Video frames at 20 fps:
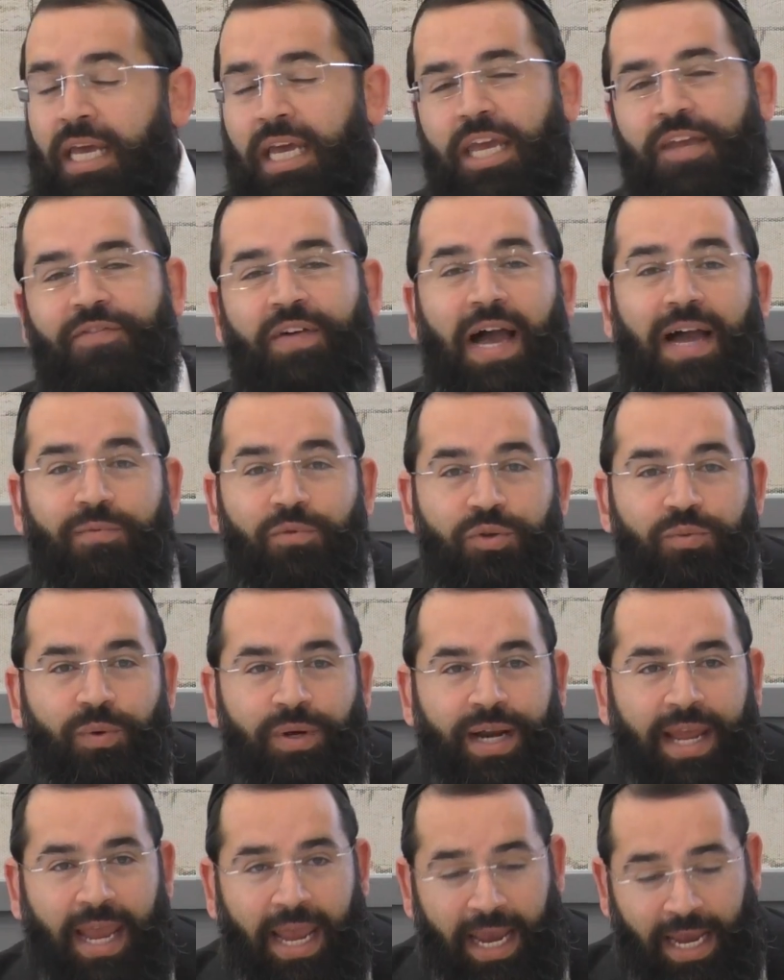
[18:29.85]
If I would
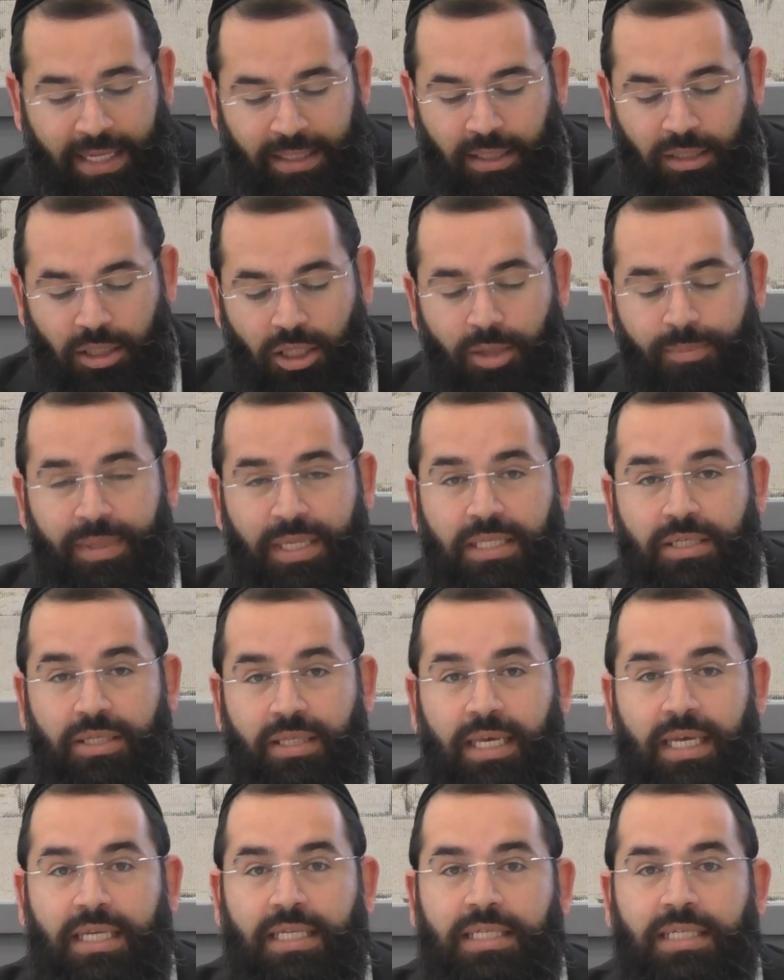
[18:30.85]
want to add a little bit to
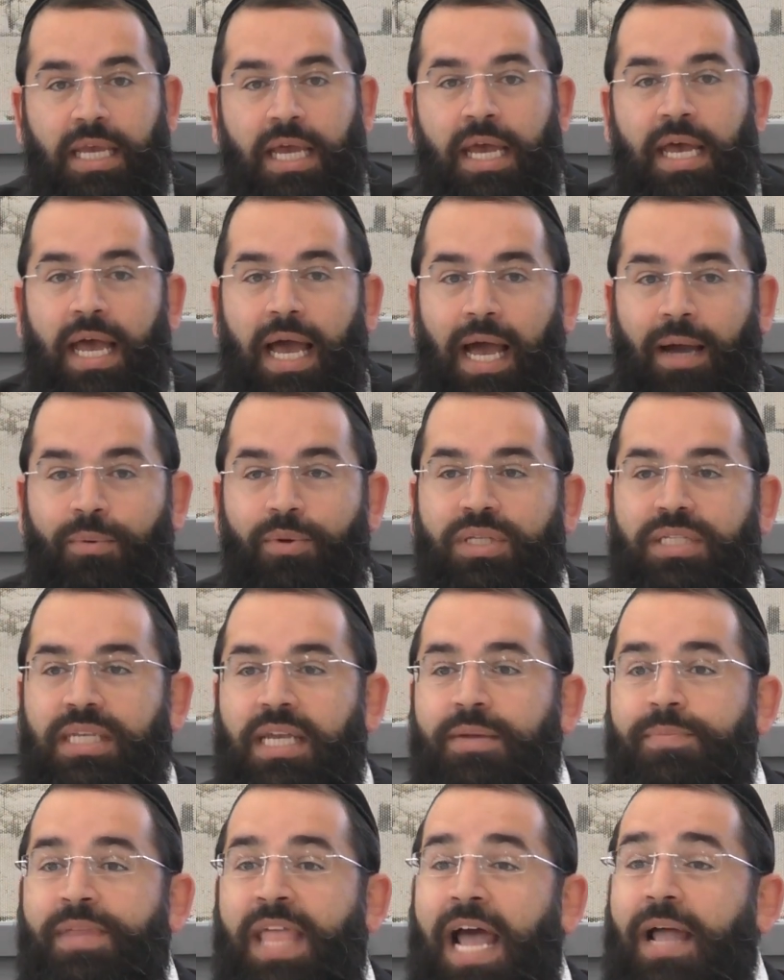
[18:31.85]
this, I would
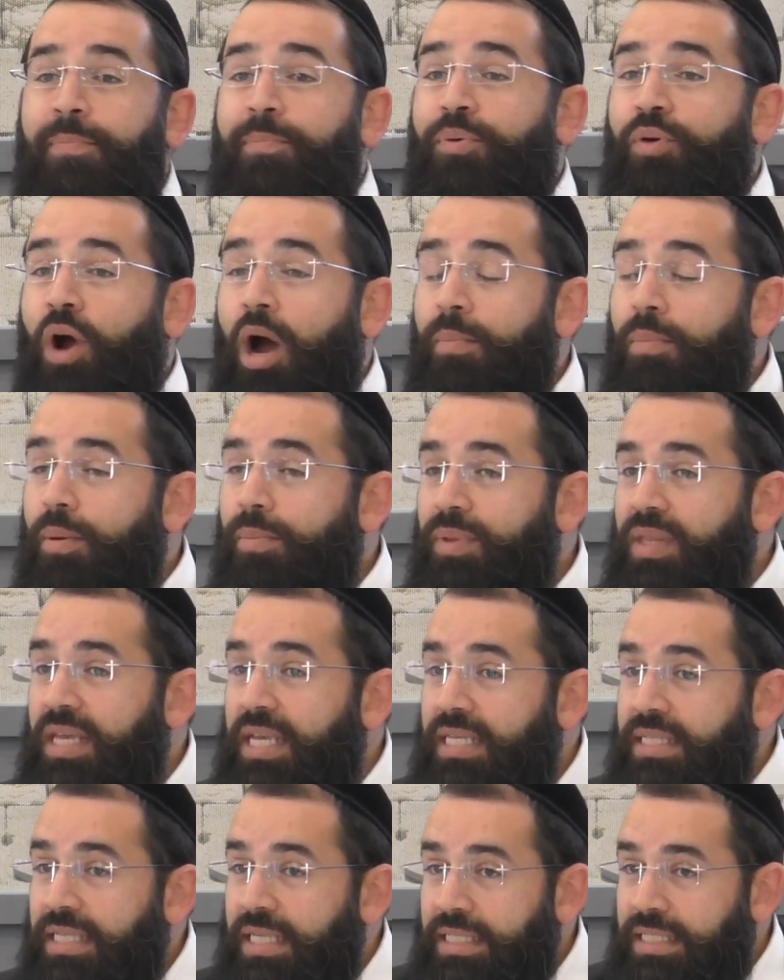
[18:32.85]
say that probably
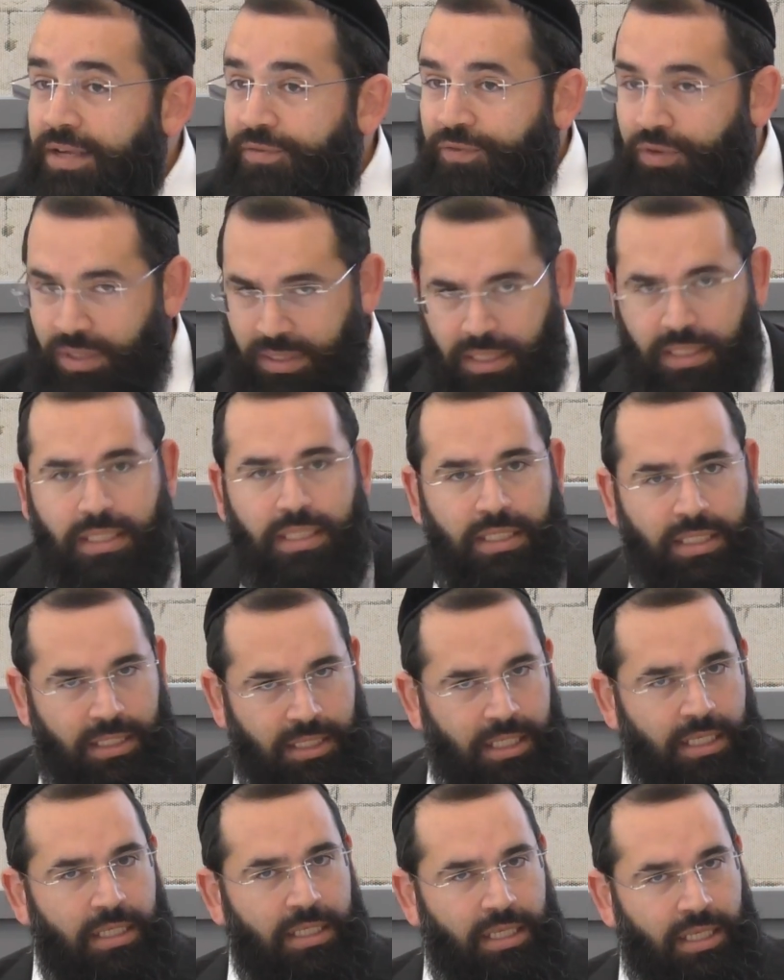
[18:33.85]
is the difference. This
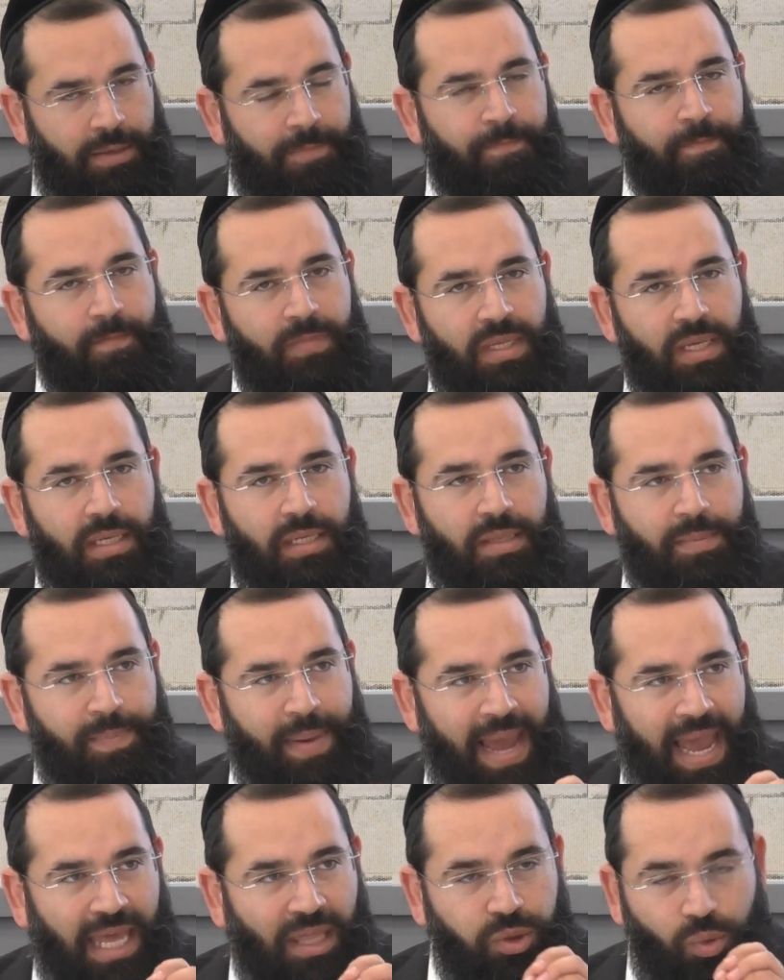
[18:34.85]
is in the
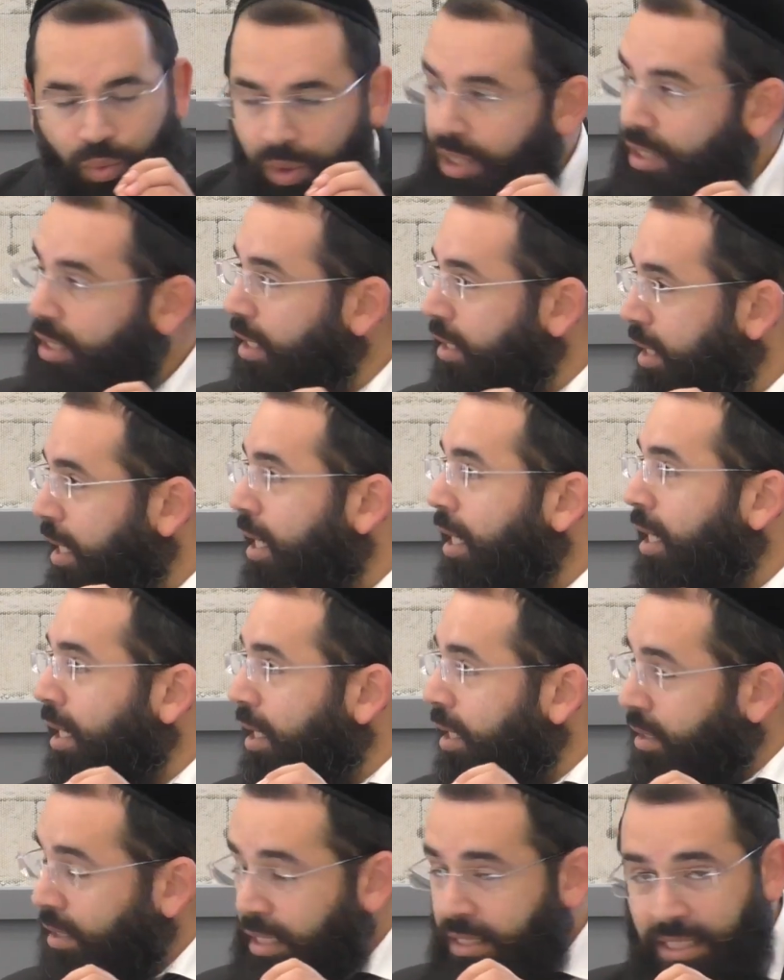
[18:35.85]
pathway that
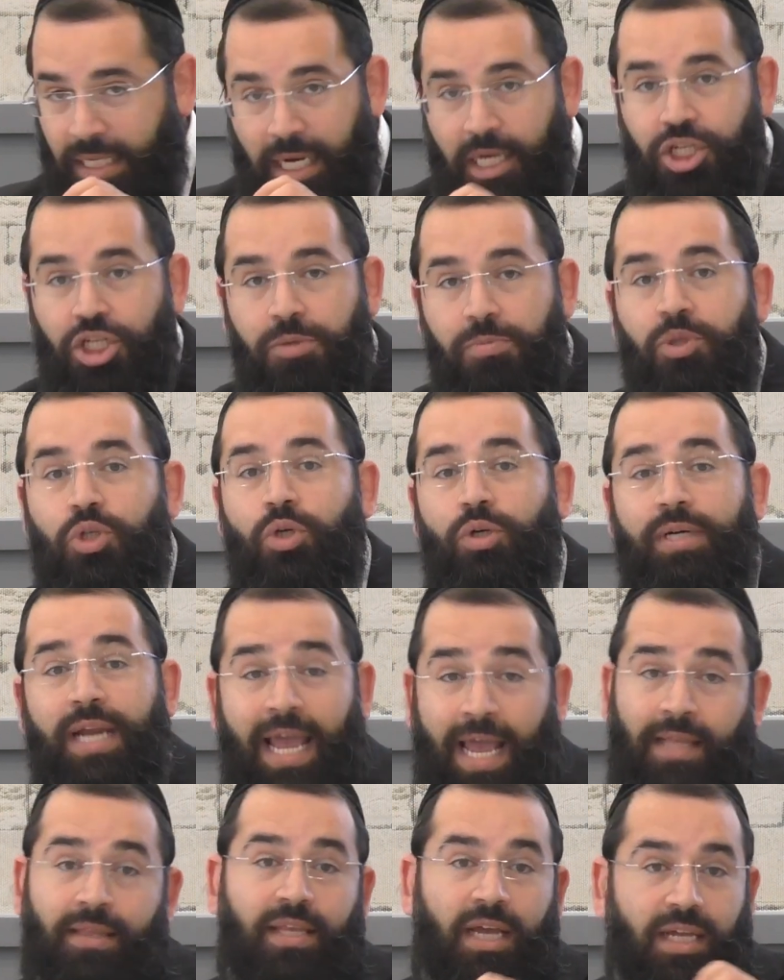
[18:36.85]
the Zera, Shimshon,
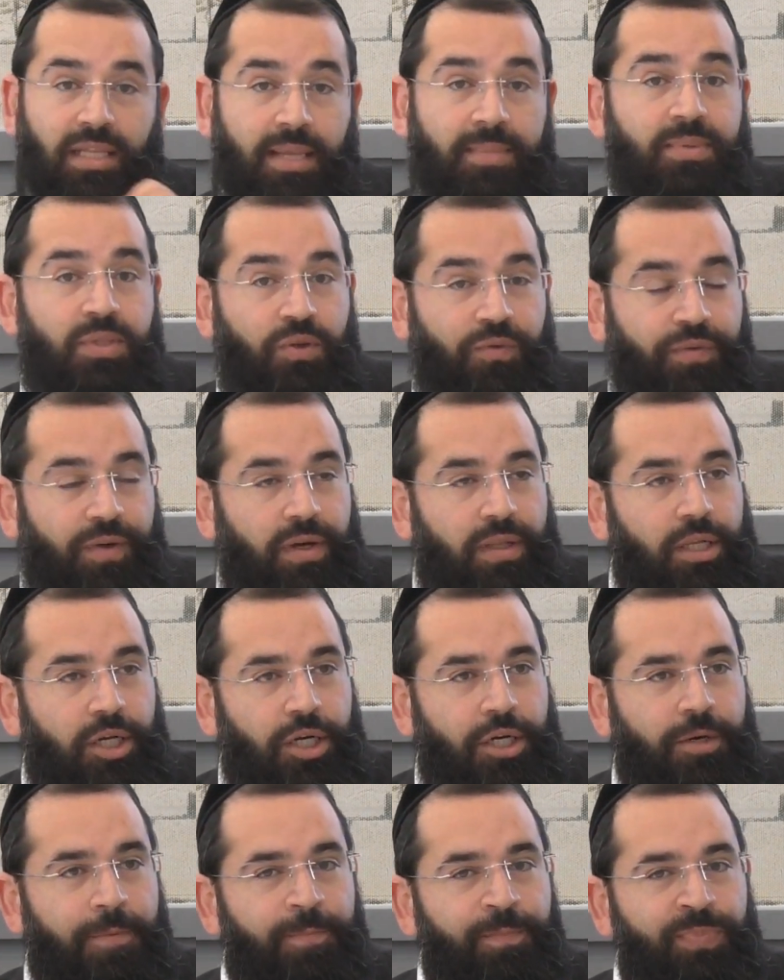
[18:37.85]
and the Khatam Sofer
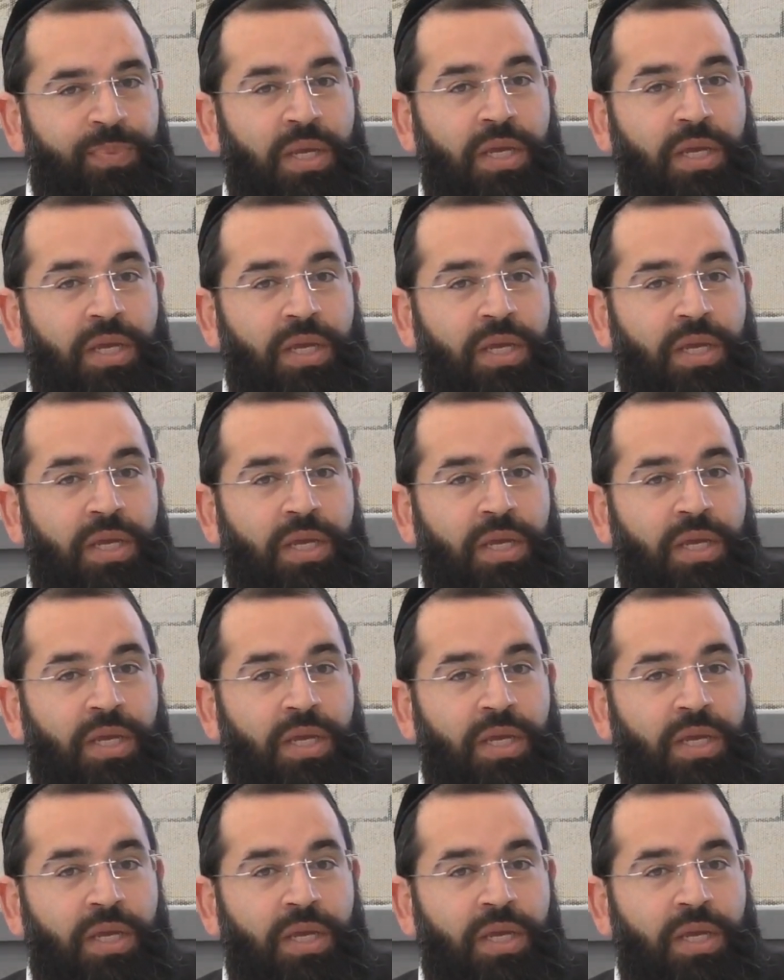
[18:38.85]
learn.